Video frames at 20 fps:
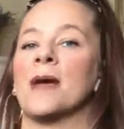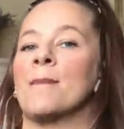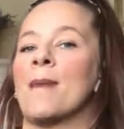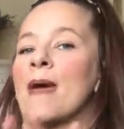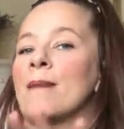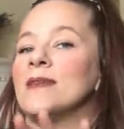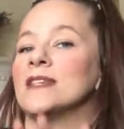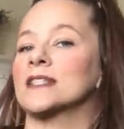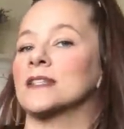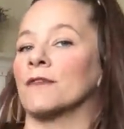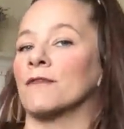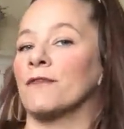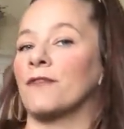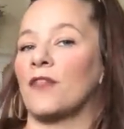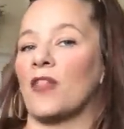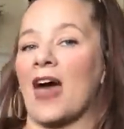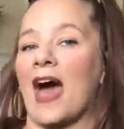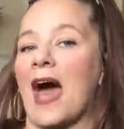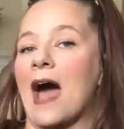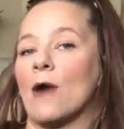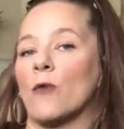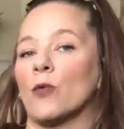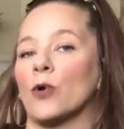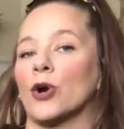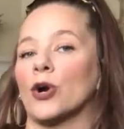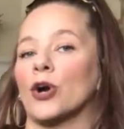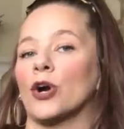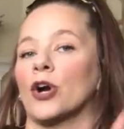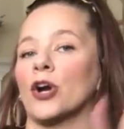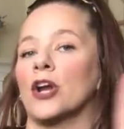and maybe some
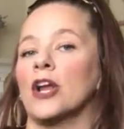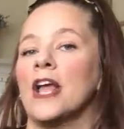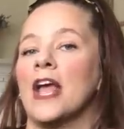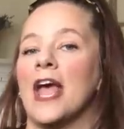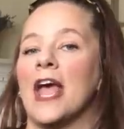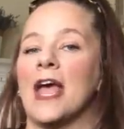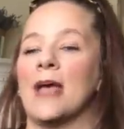flour.